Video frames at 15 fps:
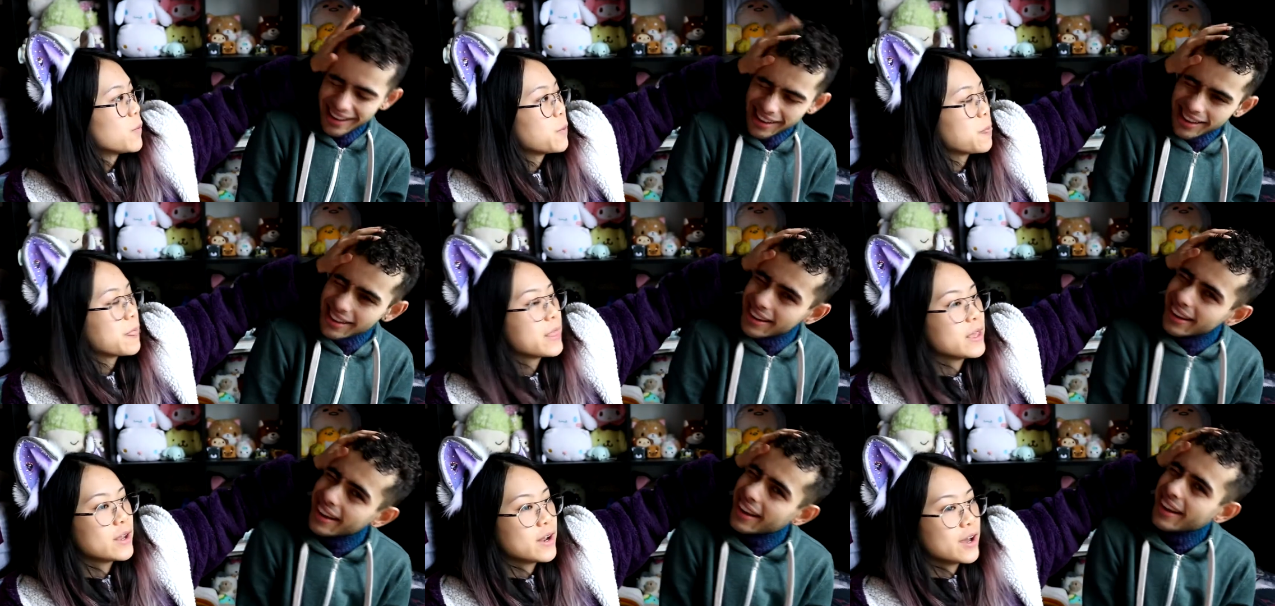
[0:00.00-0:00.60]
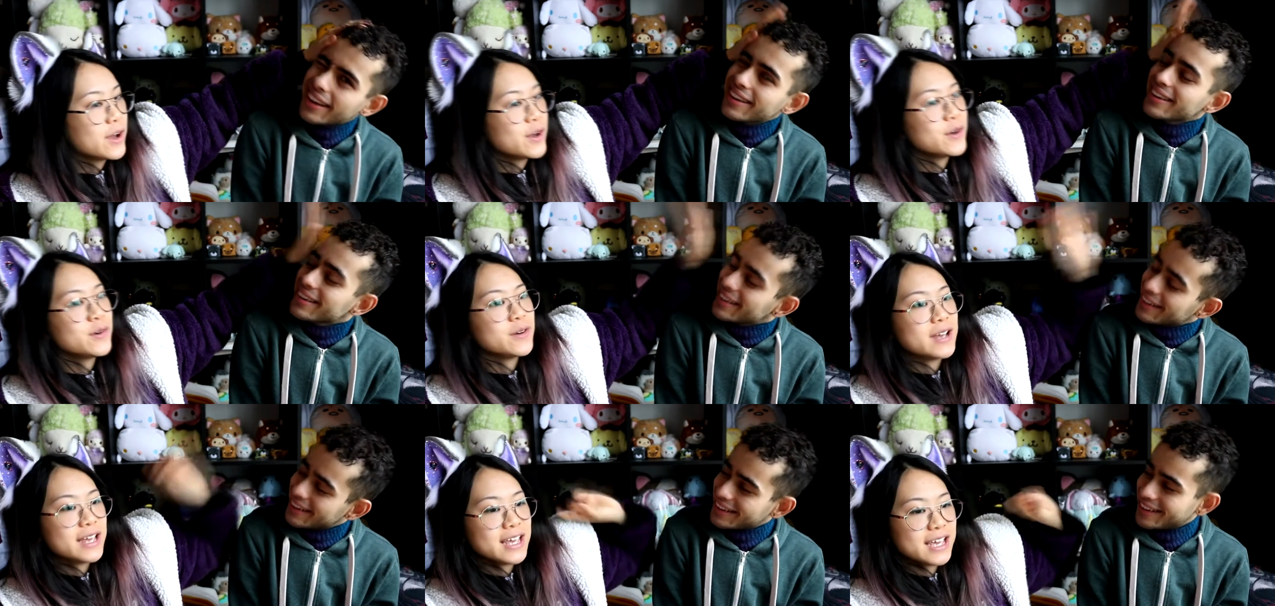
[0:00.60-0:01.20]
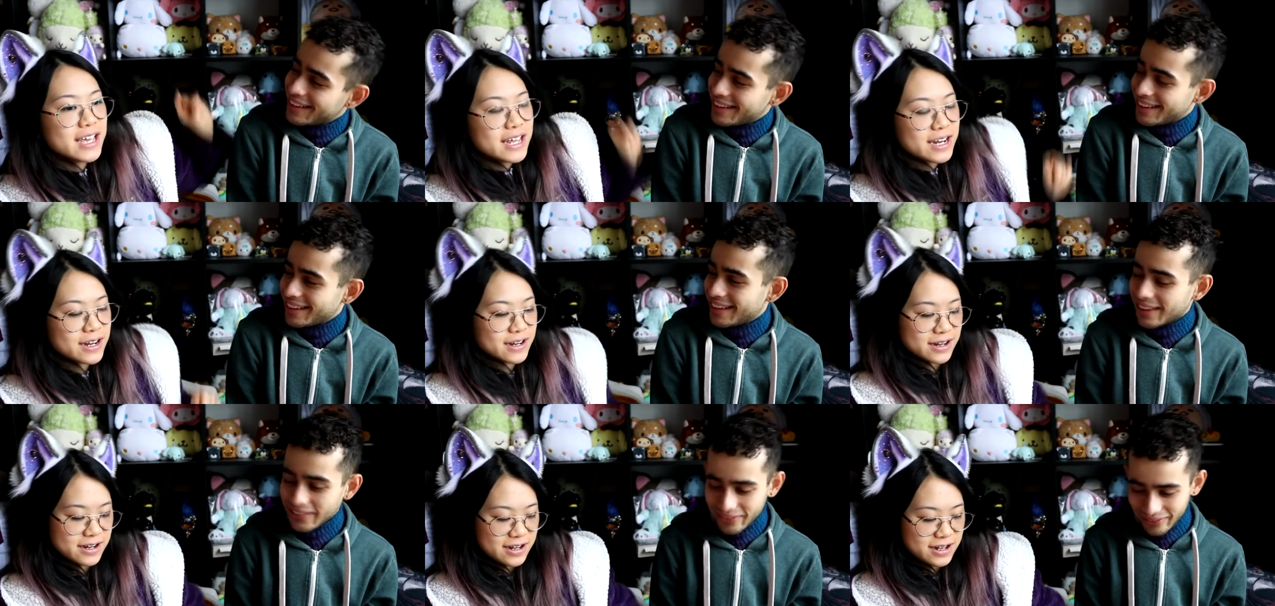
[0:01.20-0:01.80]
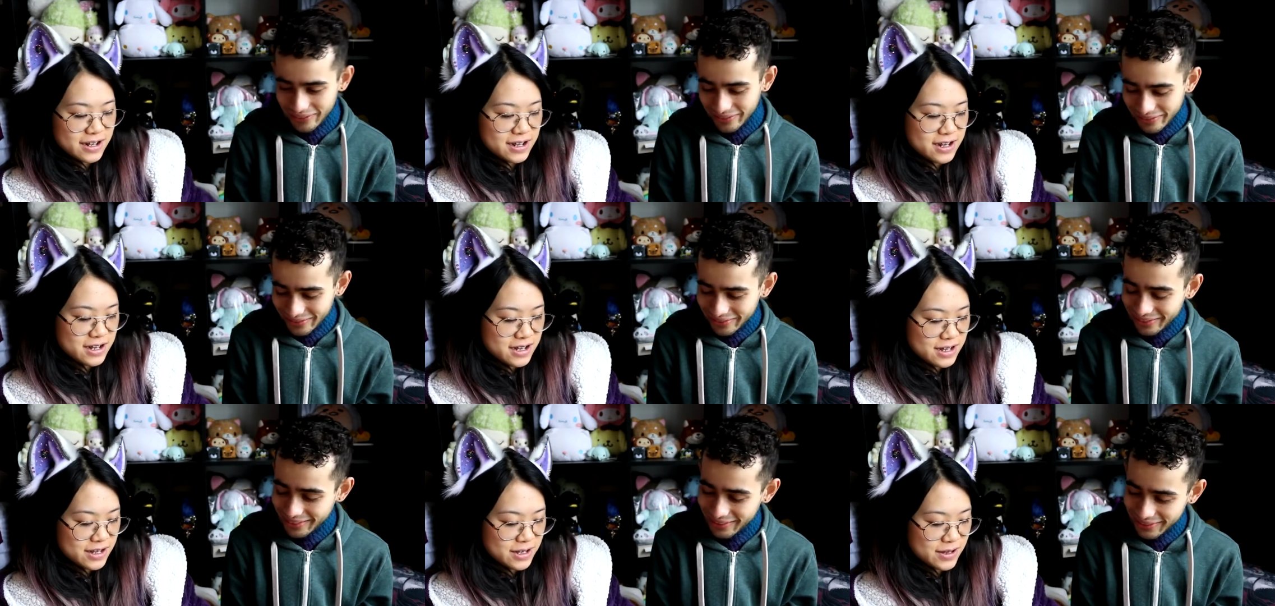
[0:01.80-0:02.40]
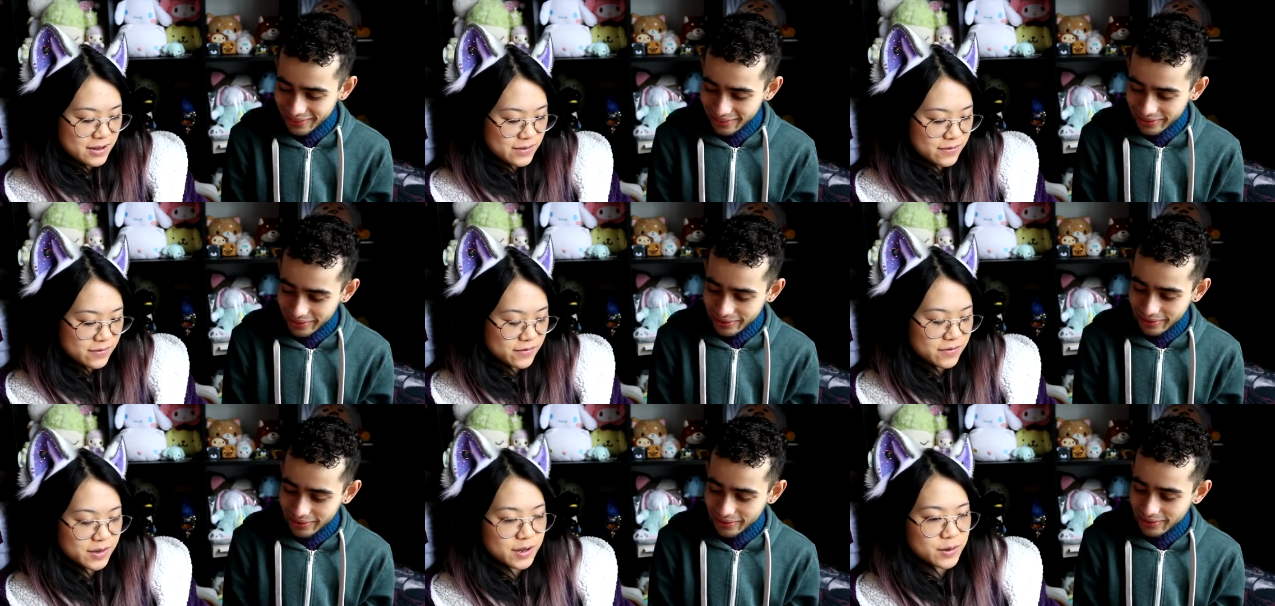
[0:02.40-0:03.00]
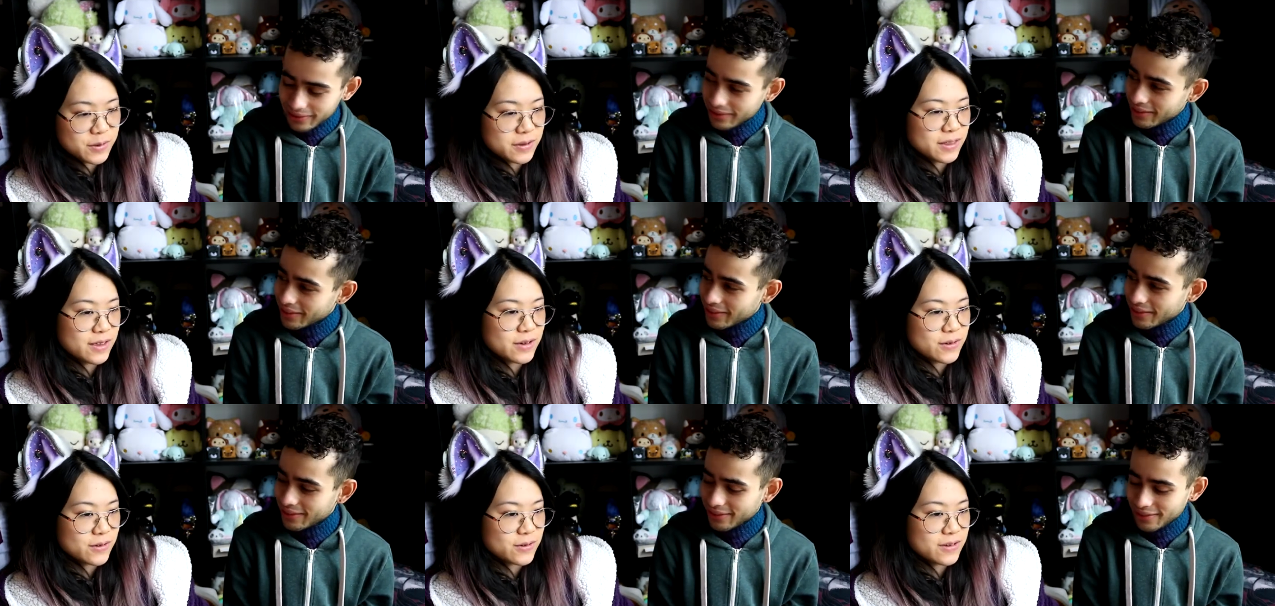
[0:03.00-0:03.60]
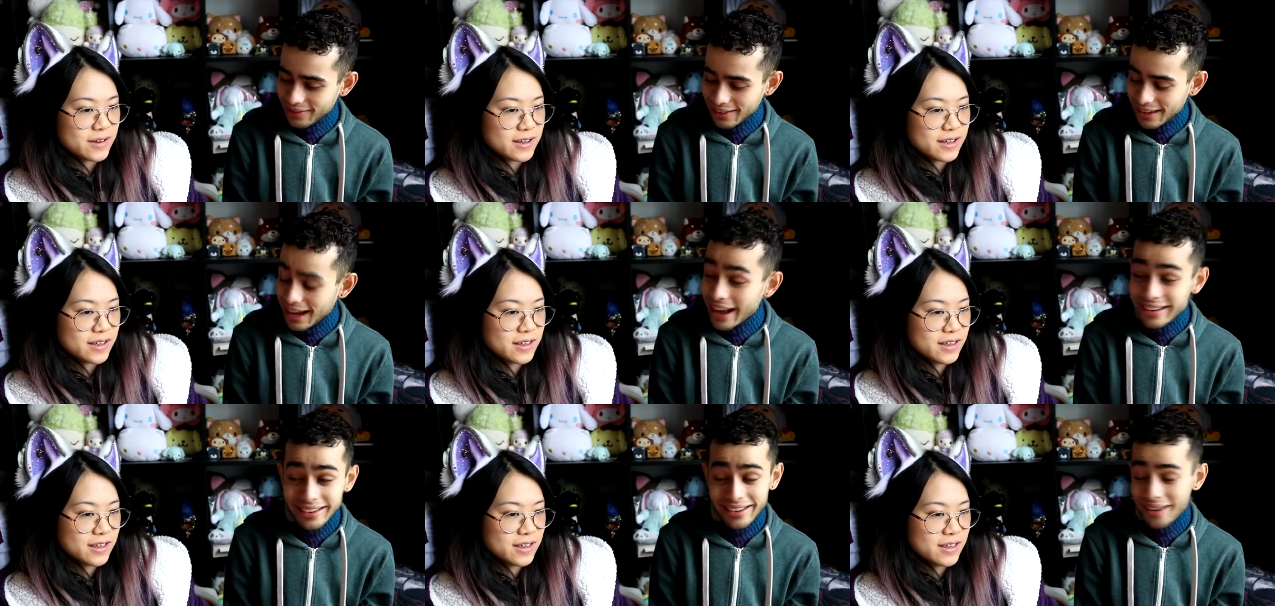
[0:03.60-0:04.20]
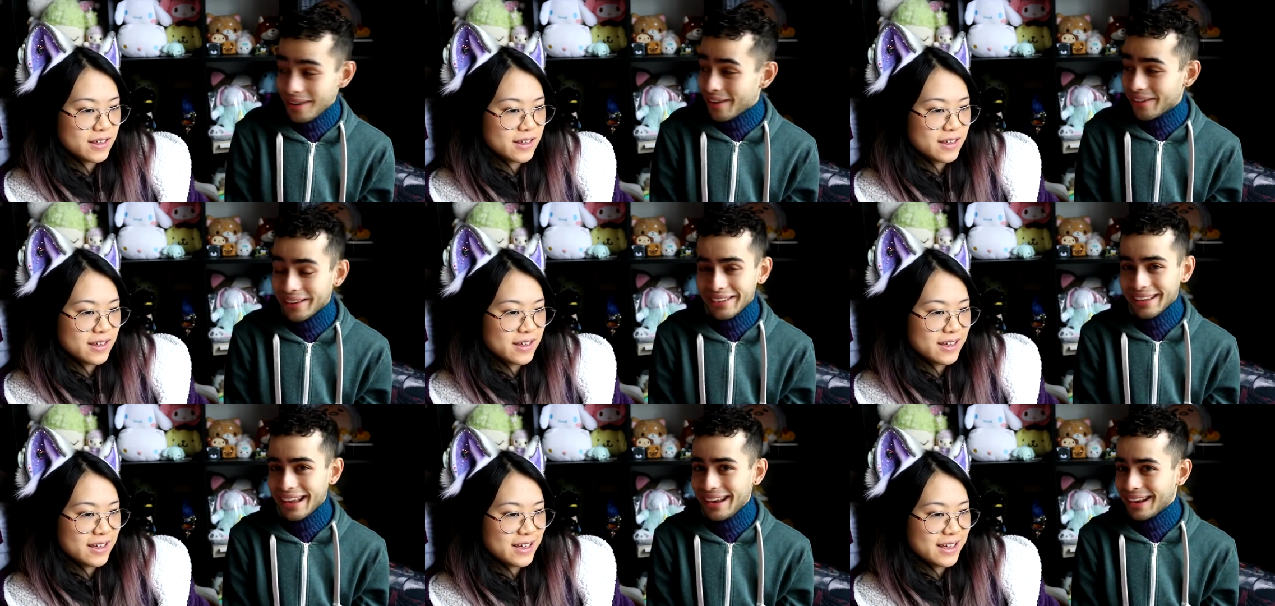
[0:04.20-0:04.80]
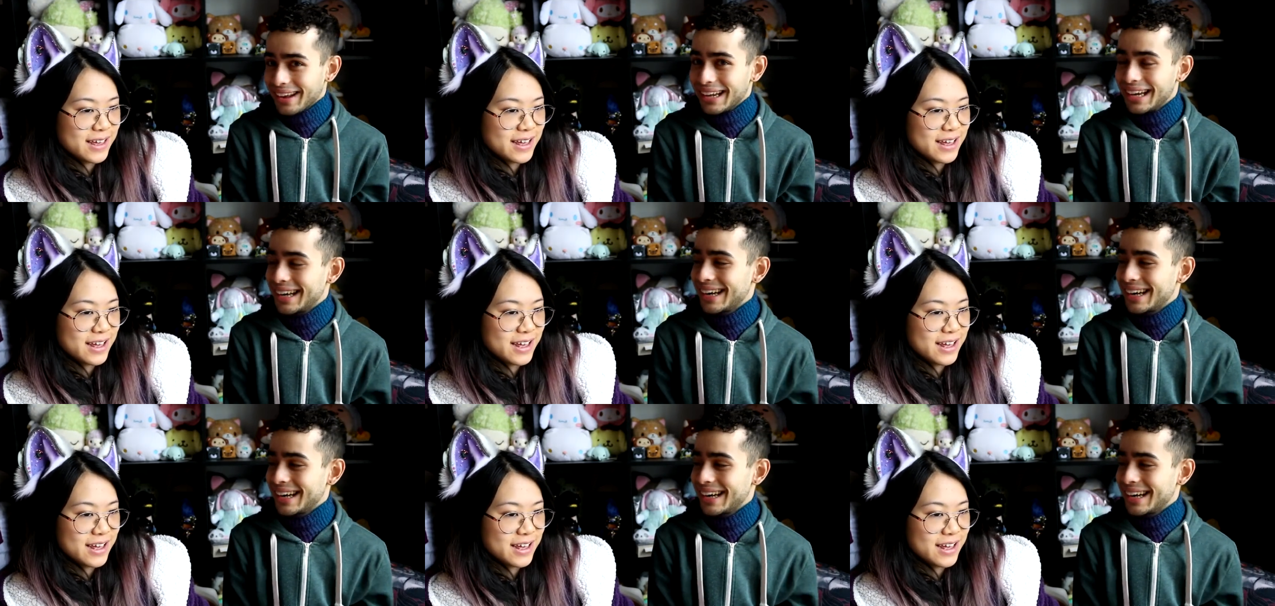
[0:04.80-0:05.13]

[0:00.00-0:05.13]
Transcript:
Speaker 1: You
Speaker 2: know in... Fuck, what are they called?
Speaker 1: I just don't know what you're saying.